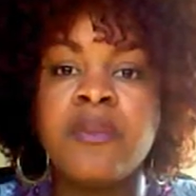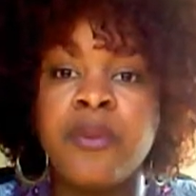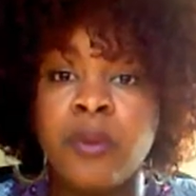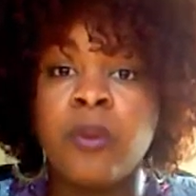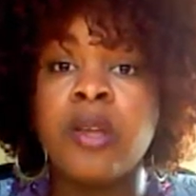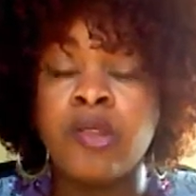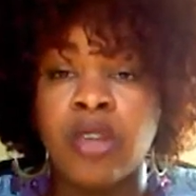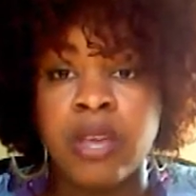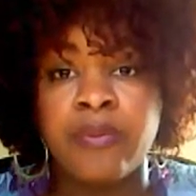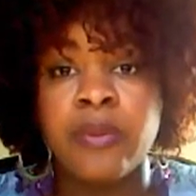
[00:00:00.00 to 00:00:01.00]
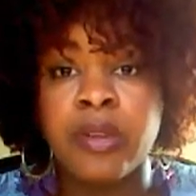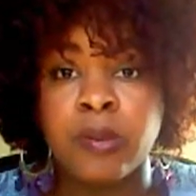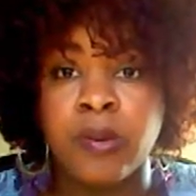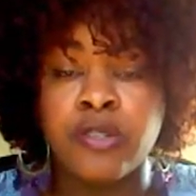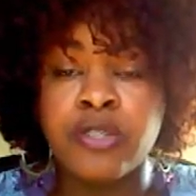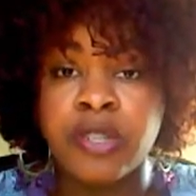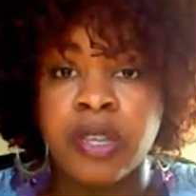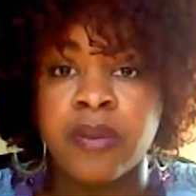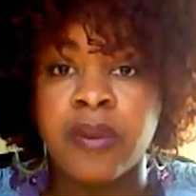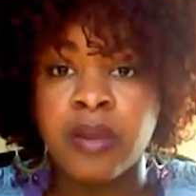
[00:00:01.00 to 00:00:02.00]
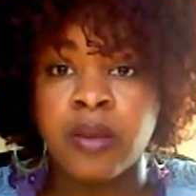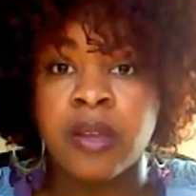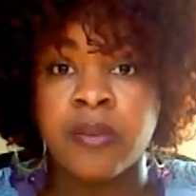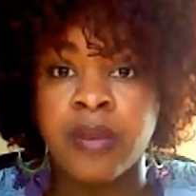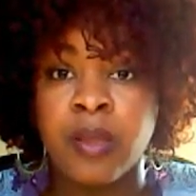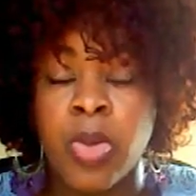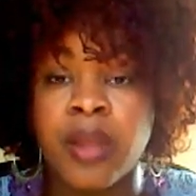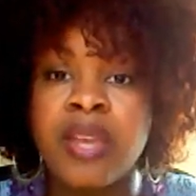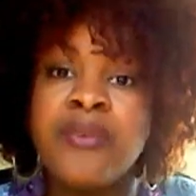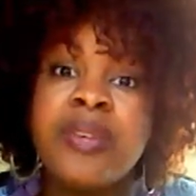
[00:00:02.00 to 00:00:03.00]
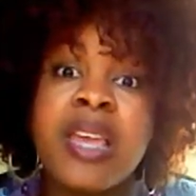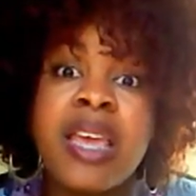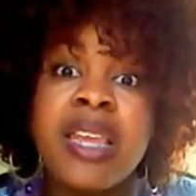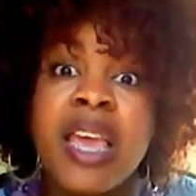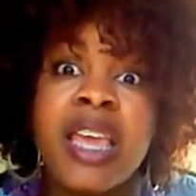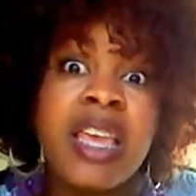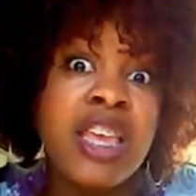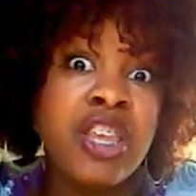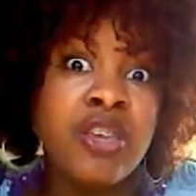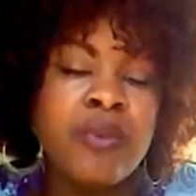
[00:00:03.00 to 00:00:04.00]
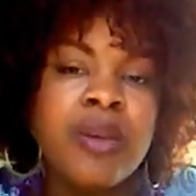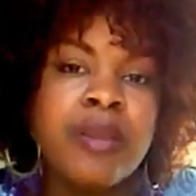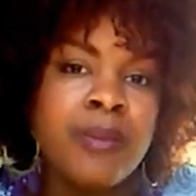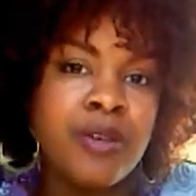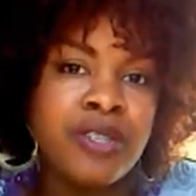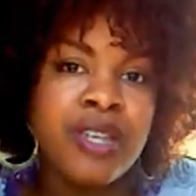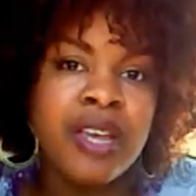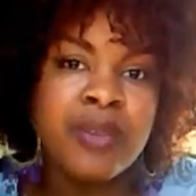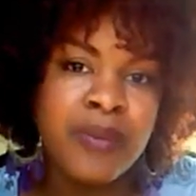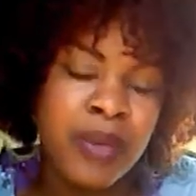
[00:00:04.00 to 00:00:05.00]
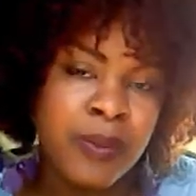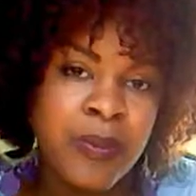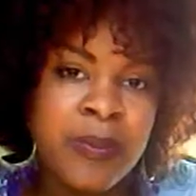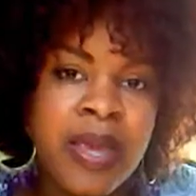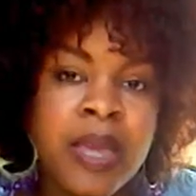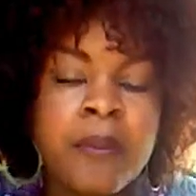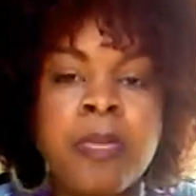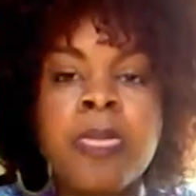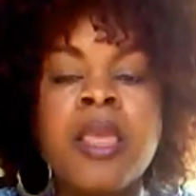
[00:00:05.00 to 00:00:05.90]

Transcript: if you're wondering if you're an emotionally unavailable, if you're dating an emotionally unavailable man,